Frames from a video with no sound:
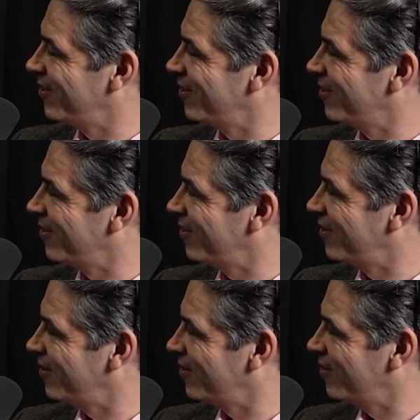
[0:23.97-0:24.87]

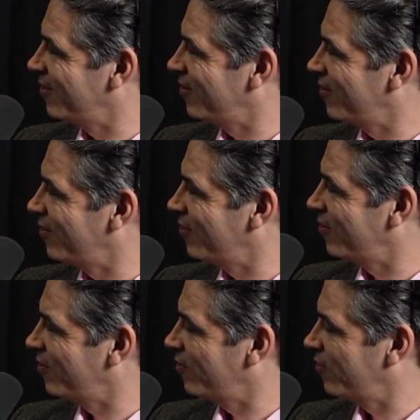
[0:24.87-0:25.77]

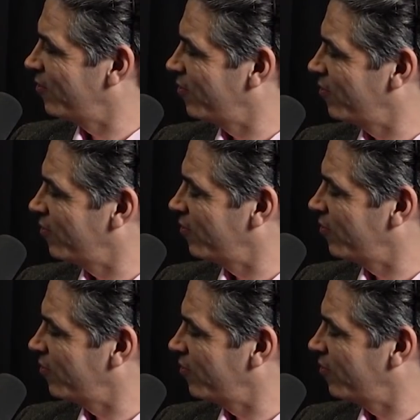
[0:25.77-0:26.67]

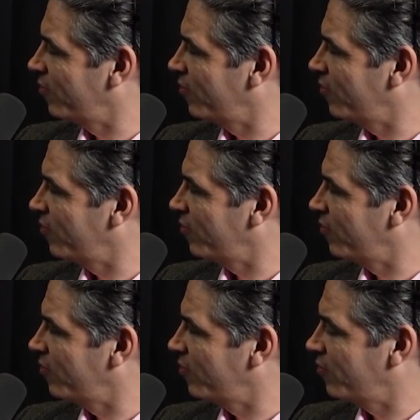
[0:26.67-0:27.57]

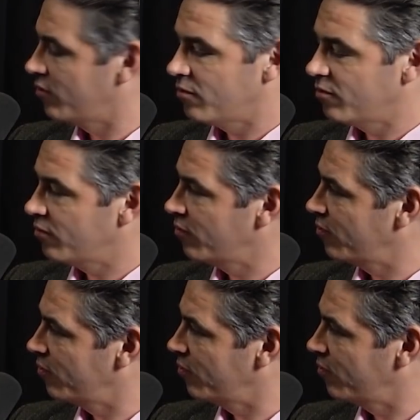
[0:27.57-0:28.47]

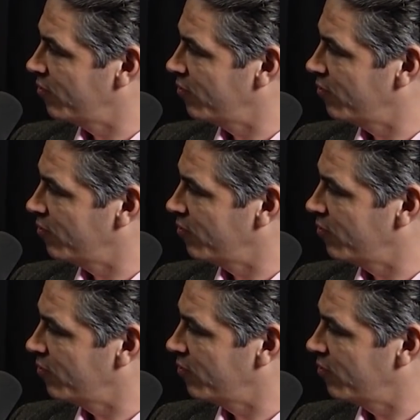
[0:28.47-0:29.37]

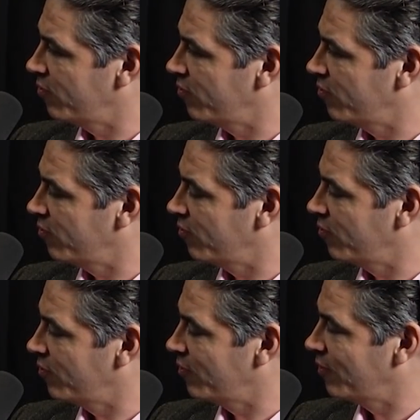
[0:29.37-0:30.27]

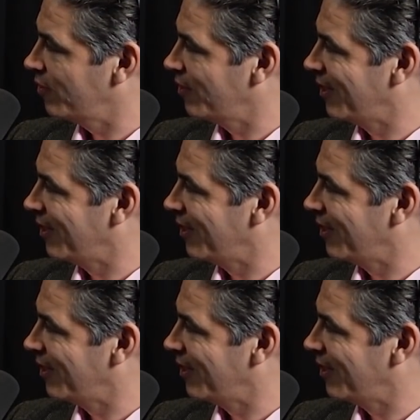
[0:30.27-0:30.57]
This person isn't speaking.